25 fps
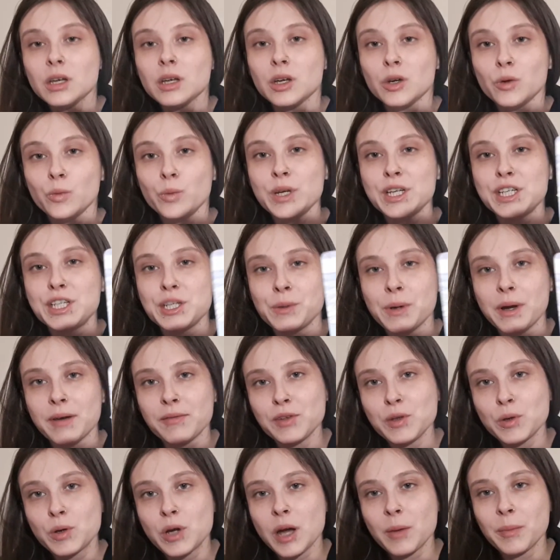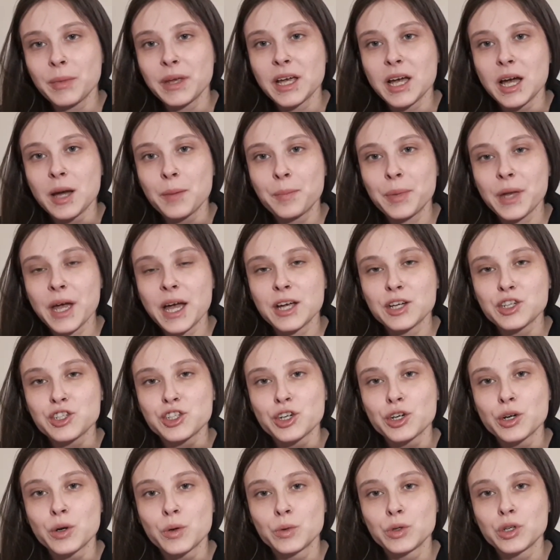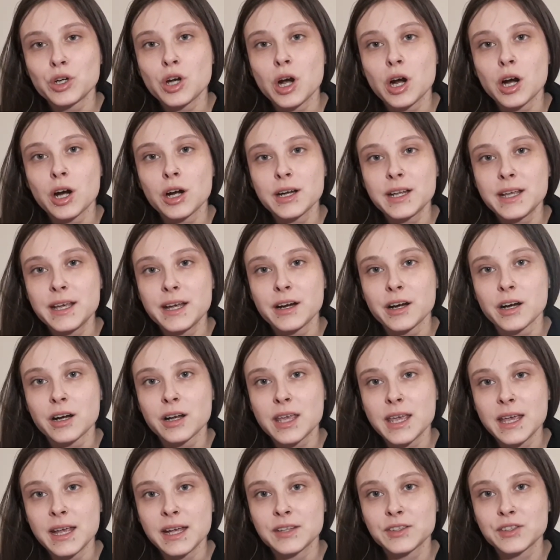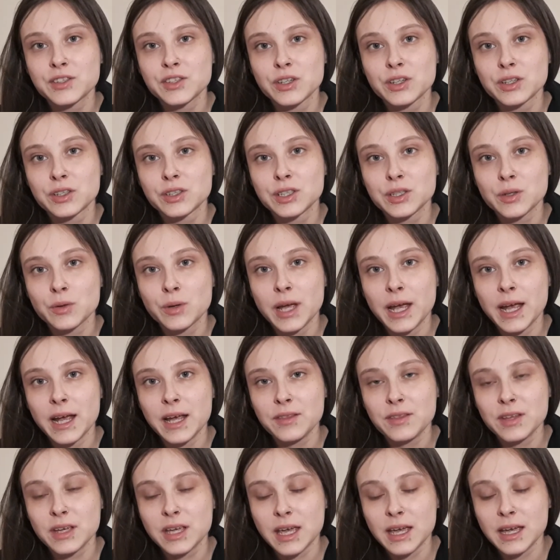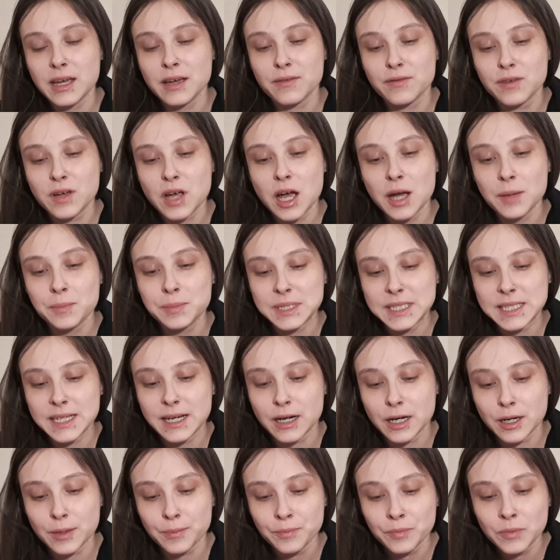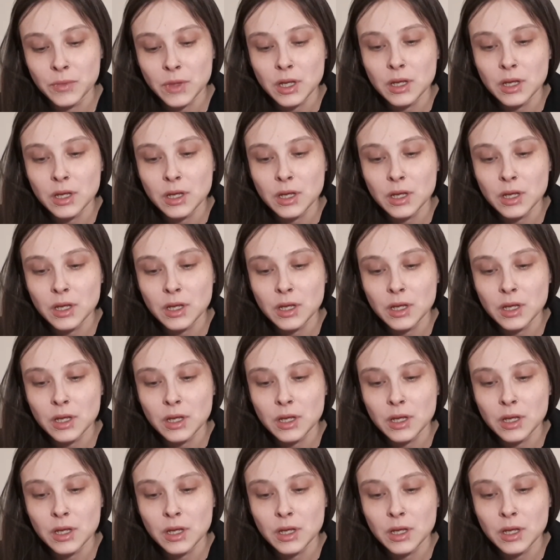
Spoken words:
We do have you coming up as your own card here, Cancers, okay, the King of Cups here.